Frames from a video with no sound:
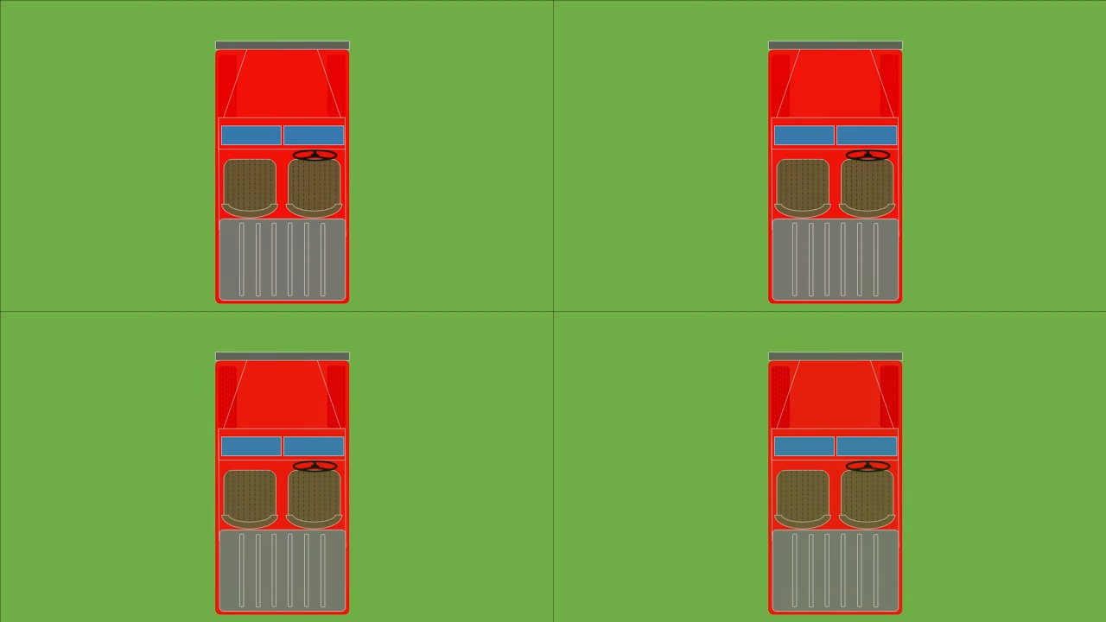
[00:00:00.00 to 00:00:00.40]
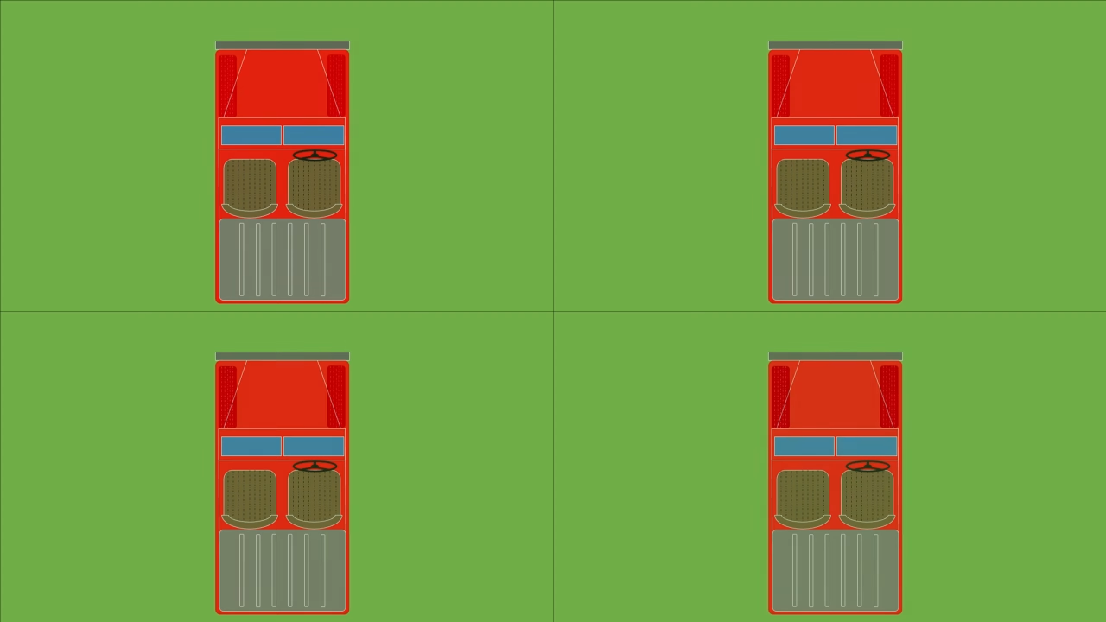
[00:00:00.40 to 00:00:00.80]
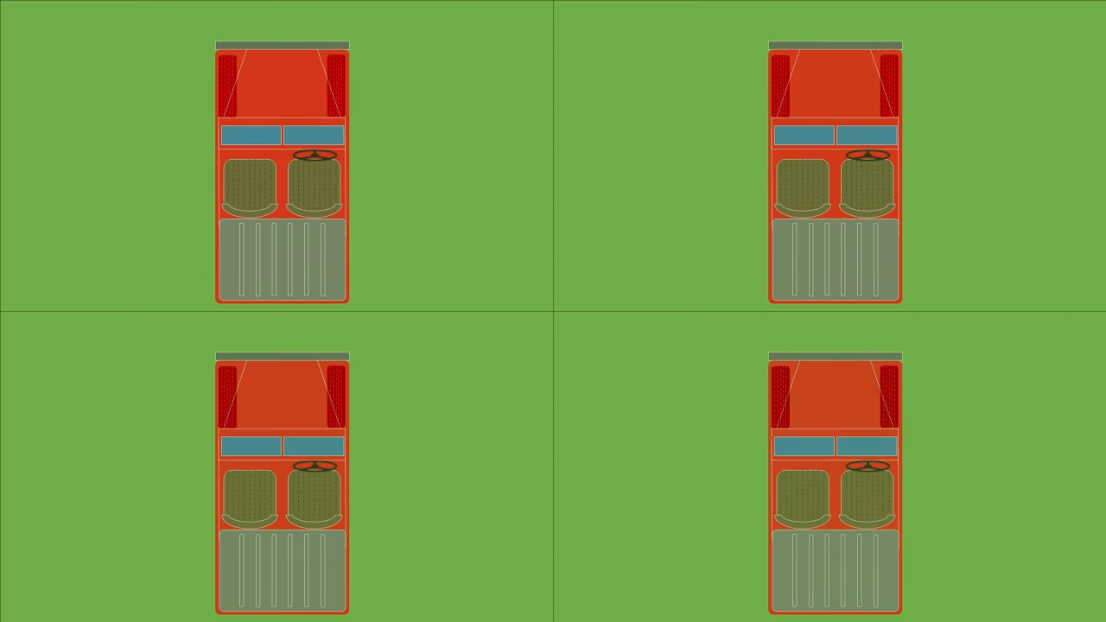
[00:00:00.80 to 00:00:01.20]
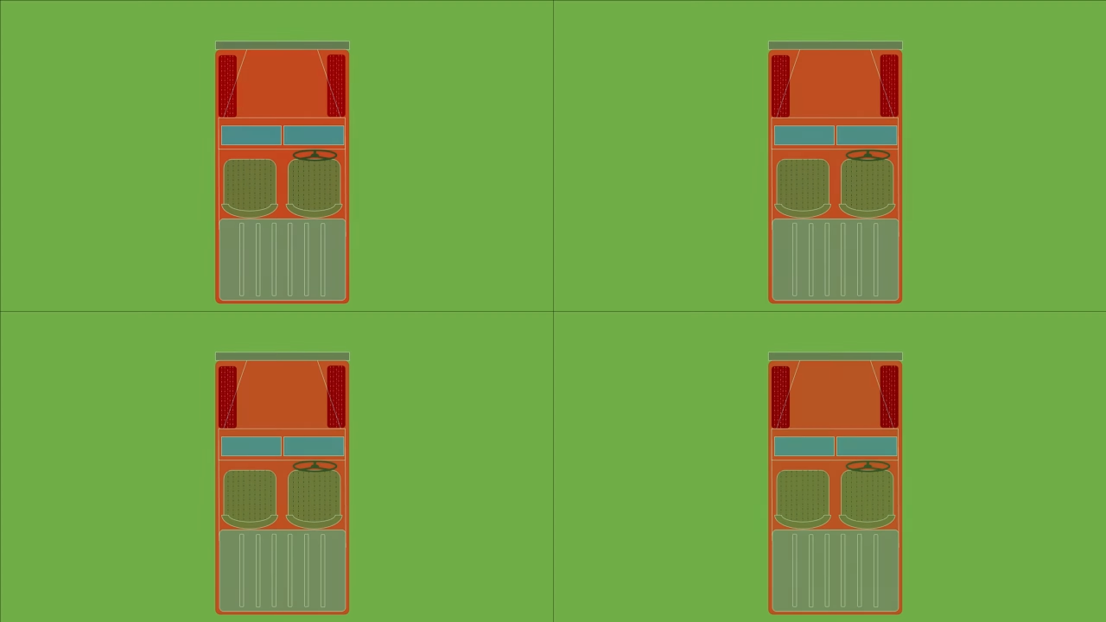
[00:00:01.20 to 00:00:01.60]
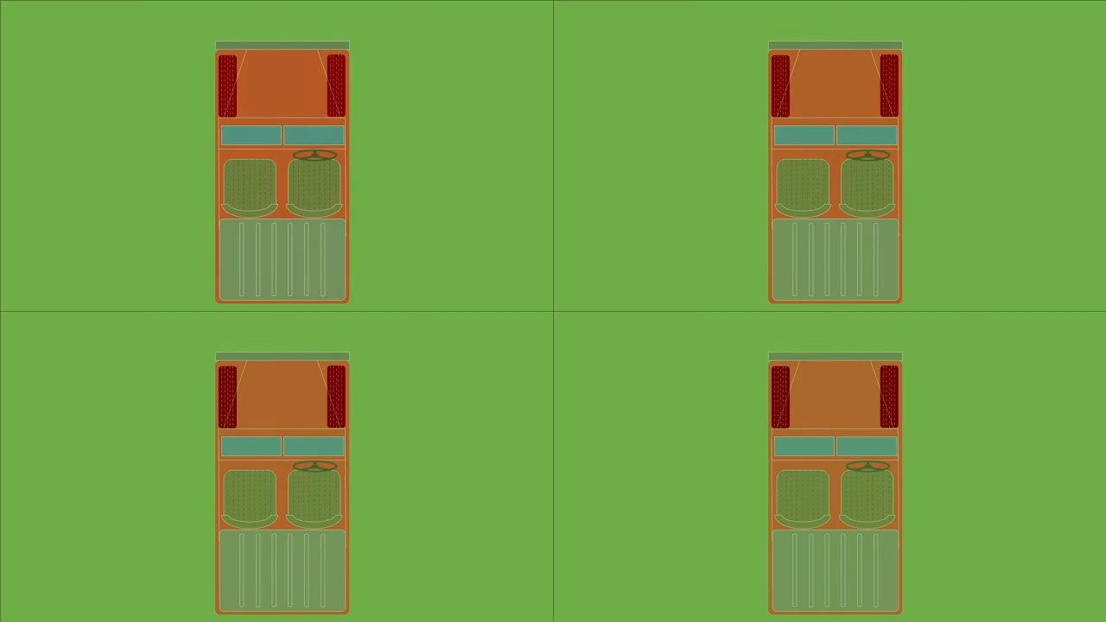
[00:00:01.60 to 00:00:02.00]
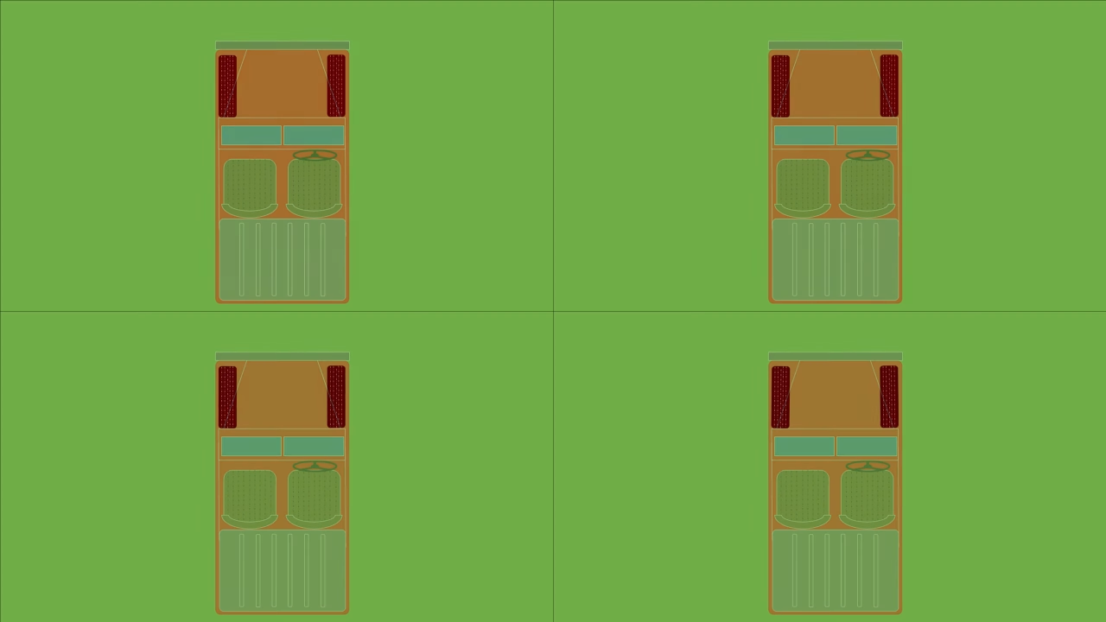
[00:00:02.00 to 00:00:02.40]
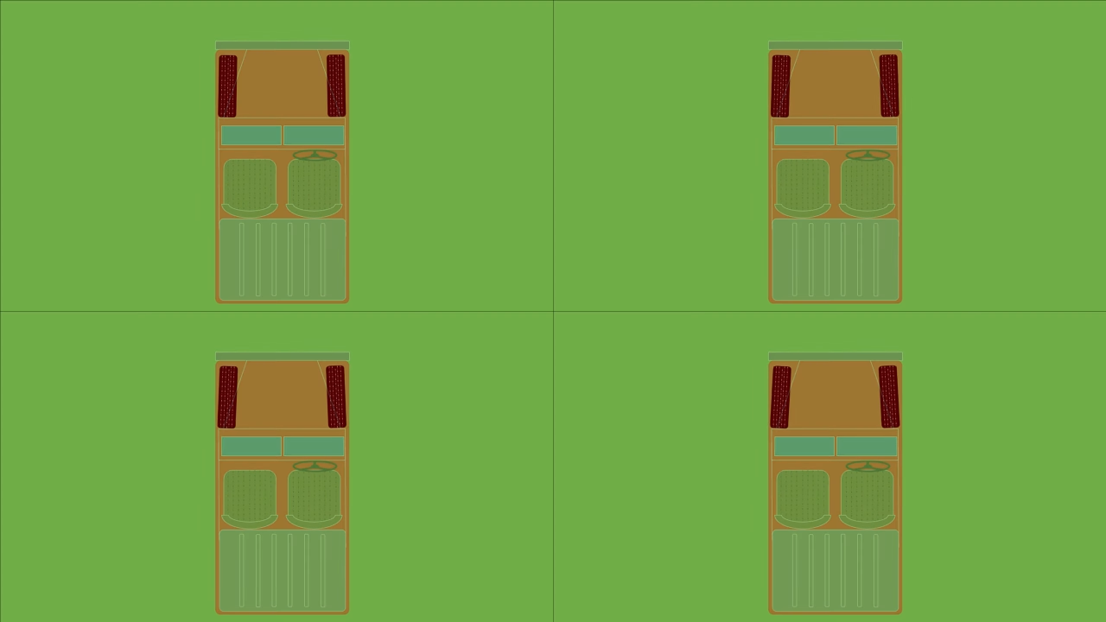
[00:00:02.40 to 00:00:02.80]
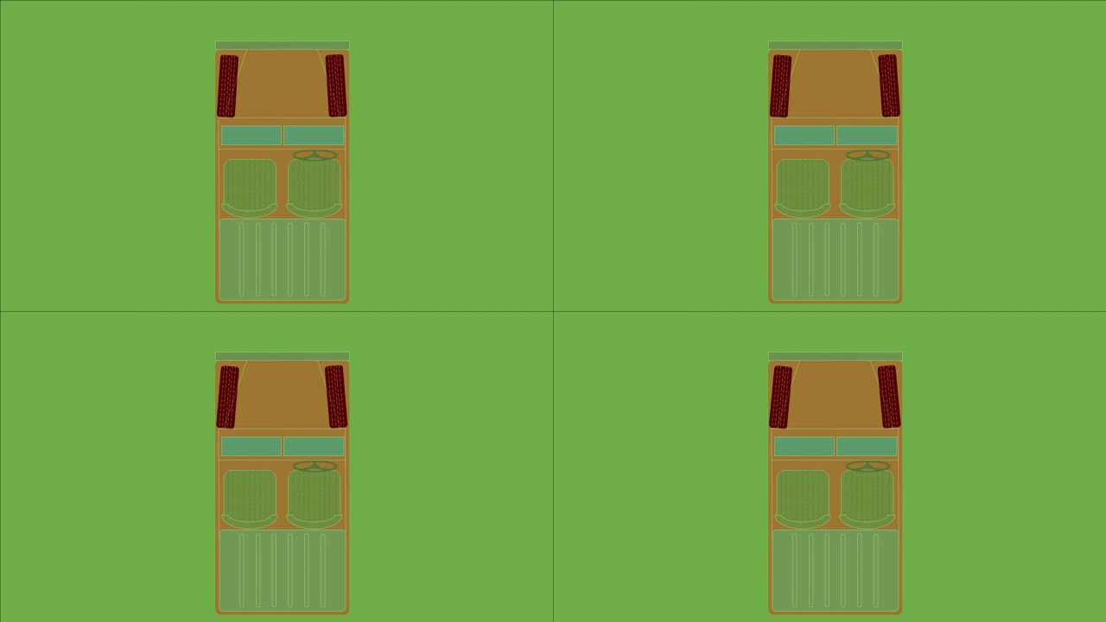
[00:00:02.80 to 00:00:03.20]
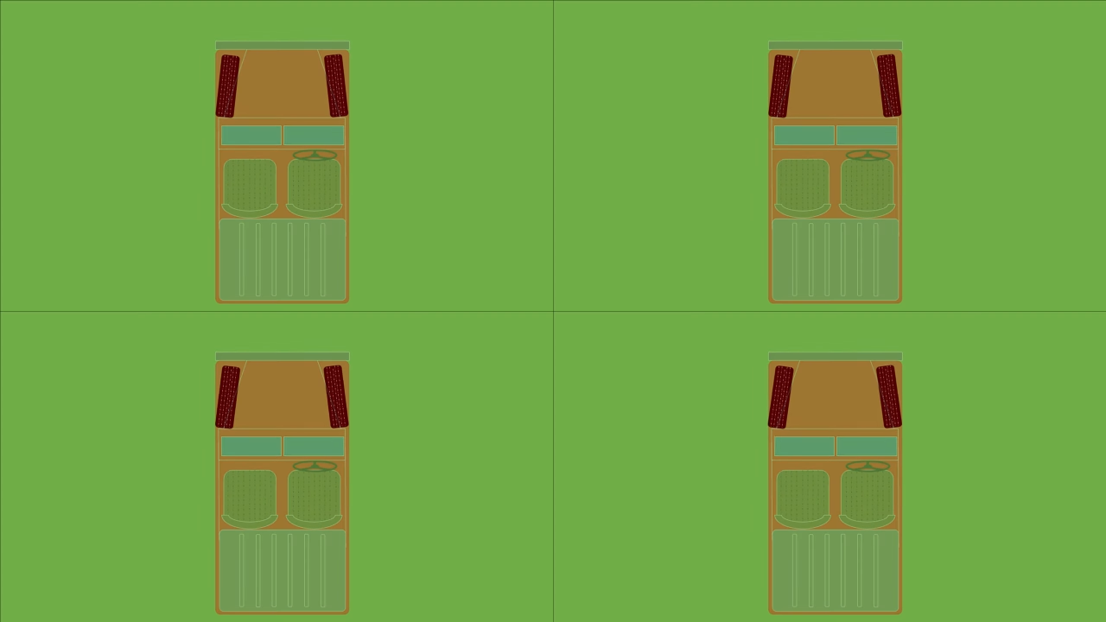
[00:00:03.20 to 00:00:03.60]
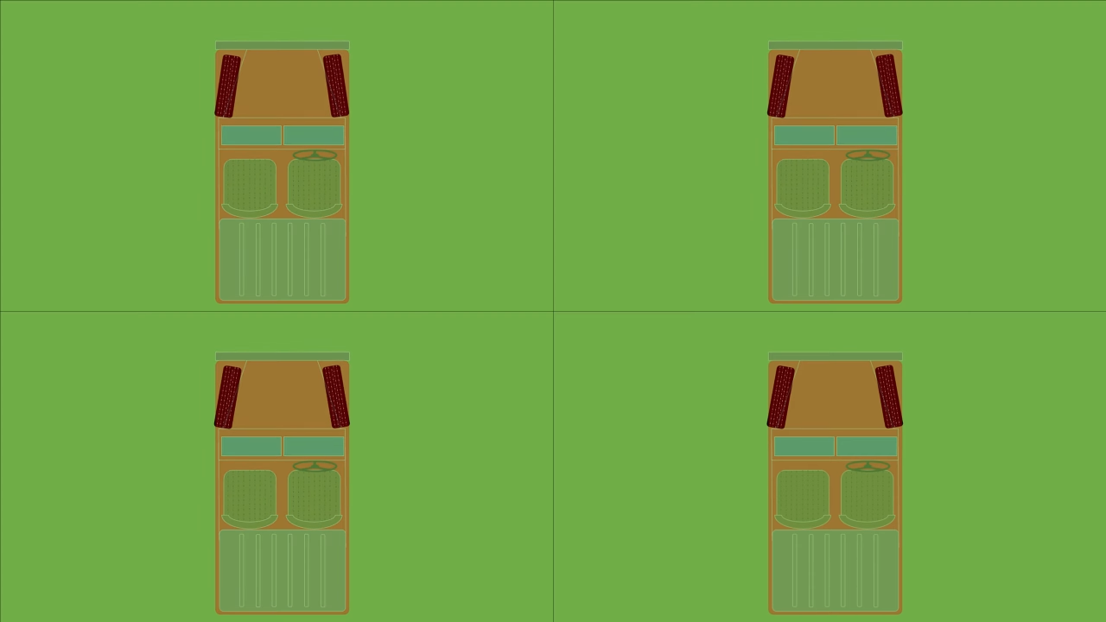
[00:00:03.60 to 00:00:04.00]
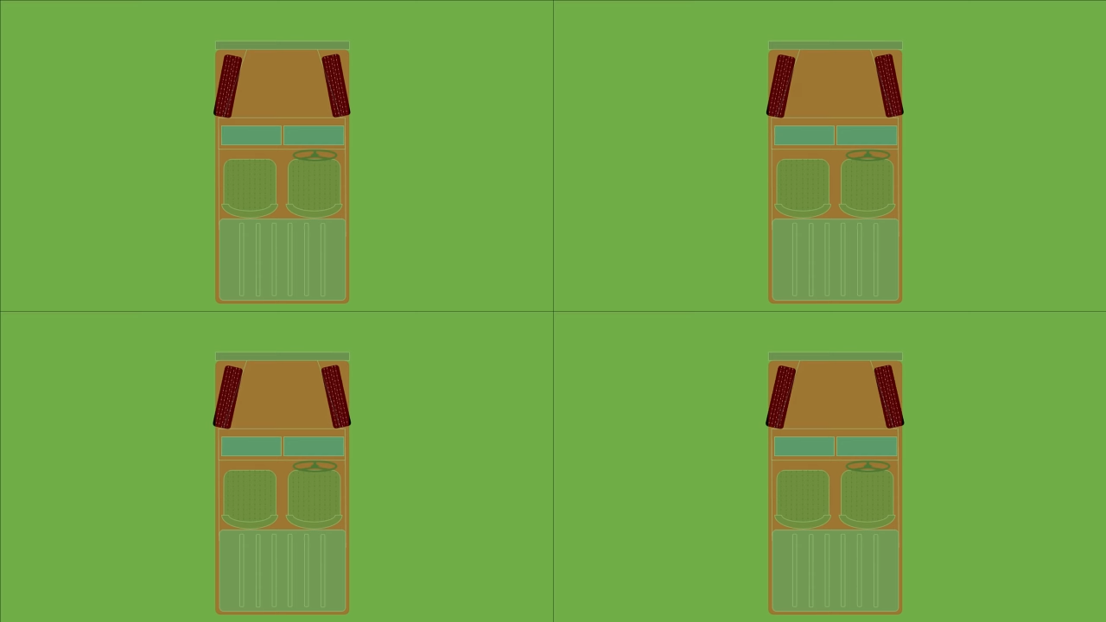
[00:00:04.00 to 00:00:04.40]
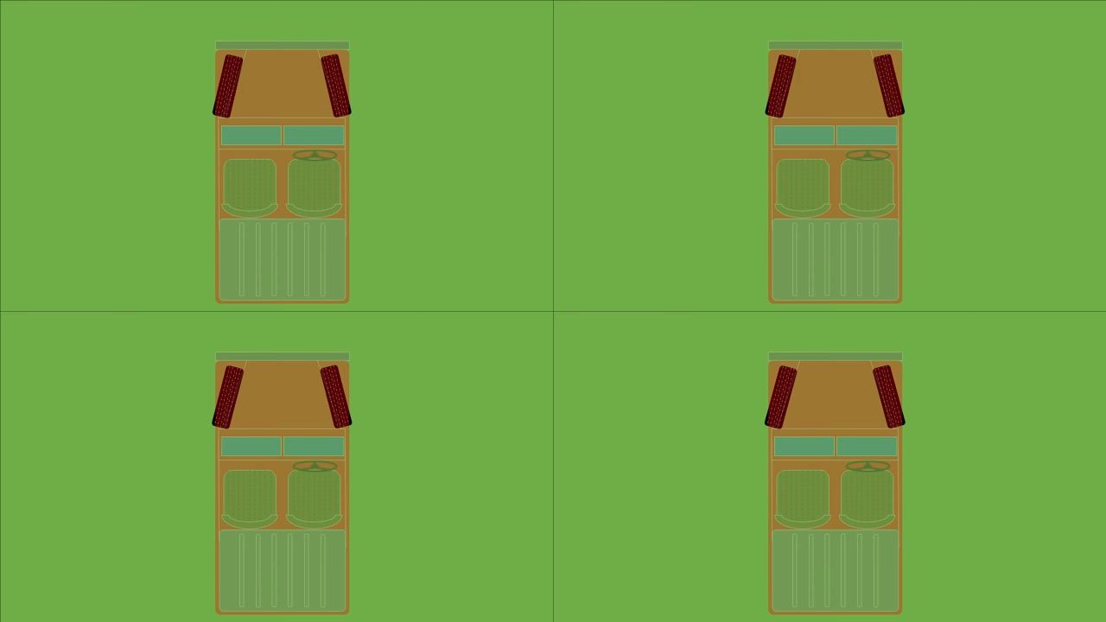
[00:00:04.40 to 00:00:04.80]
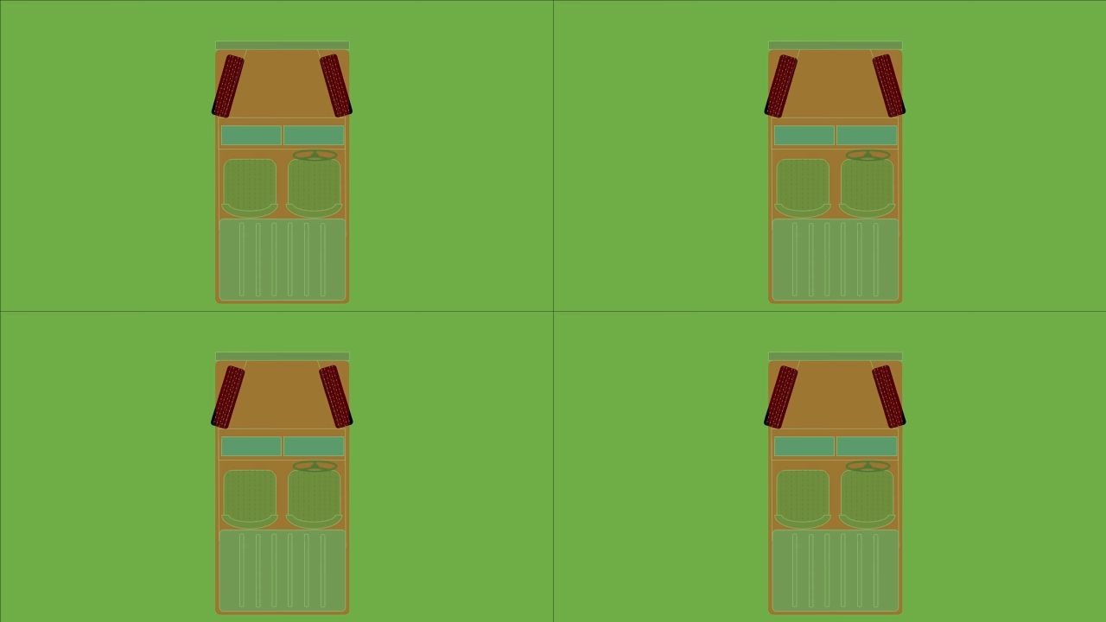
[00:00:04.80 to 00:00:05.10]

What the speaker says: (no speaker visible)